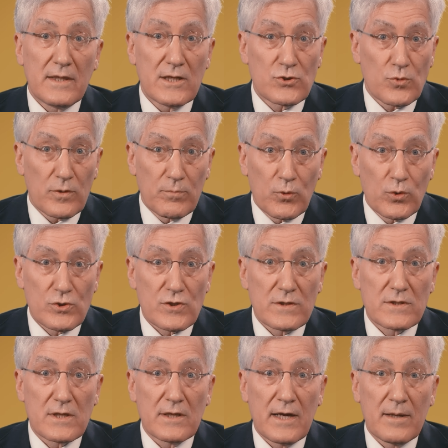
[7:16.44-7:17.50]
these are
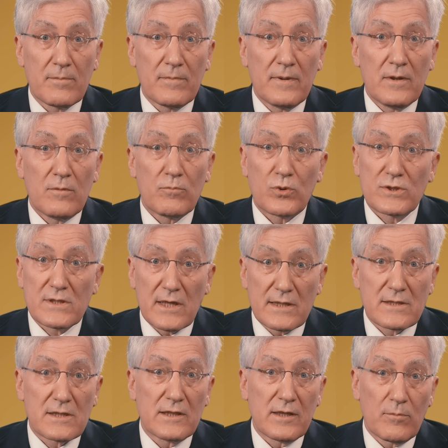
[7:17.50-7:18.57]
abortions that aim
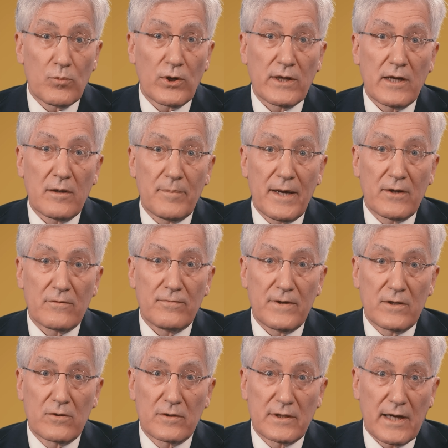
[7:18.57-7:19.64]
precisely at bringing about
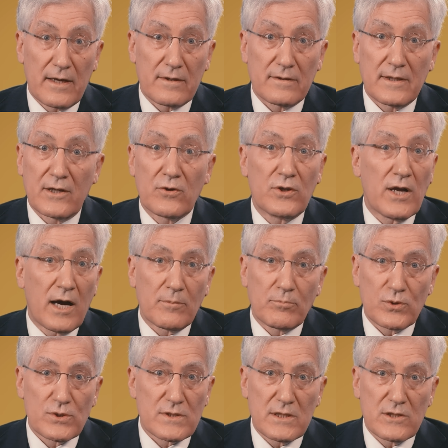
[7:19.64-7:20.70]
fetal death. They are not
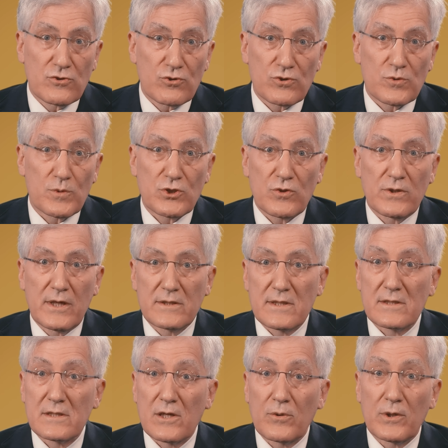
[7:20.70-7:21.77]
procedures which are
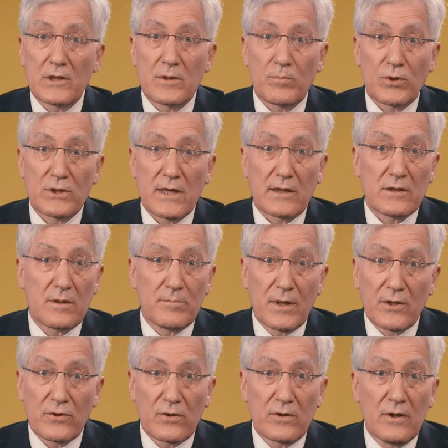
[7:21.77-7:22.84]
necessary to protect the
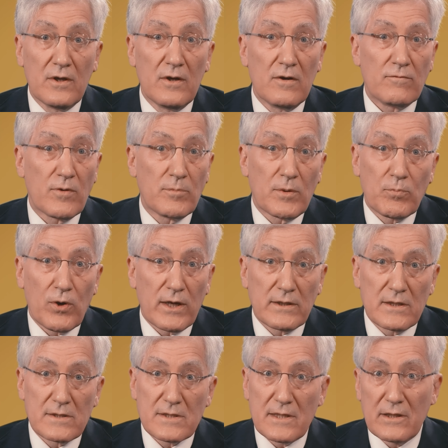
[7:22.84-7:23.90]
mother from a
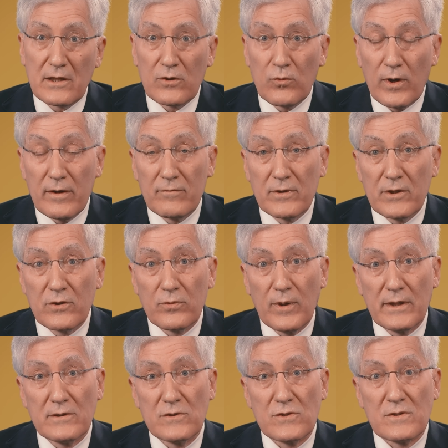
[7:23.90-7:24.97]
pregnancy that gravely
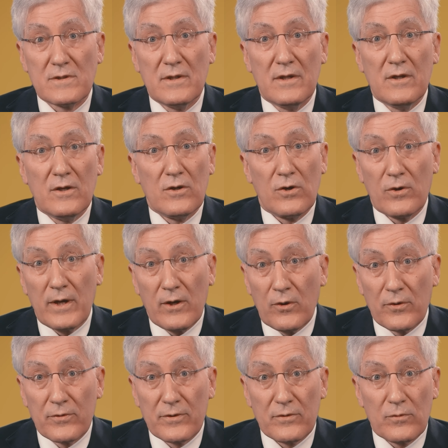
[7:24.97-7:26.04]
threatens her
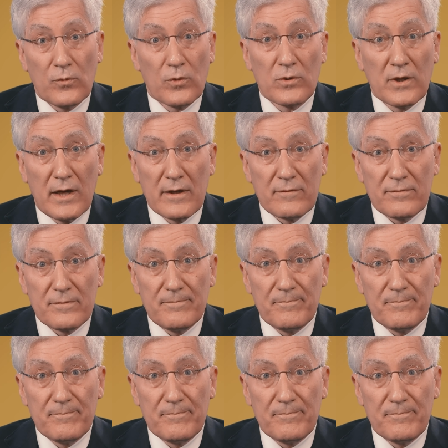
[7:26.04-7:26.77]
health or life.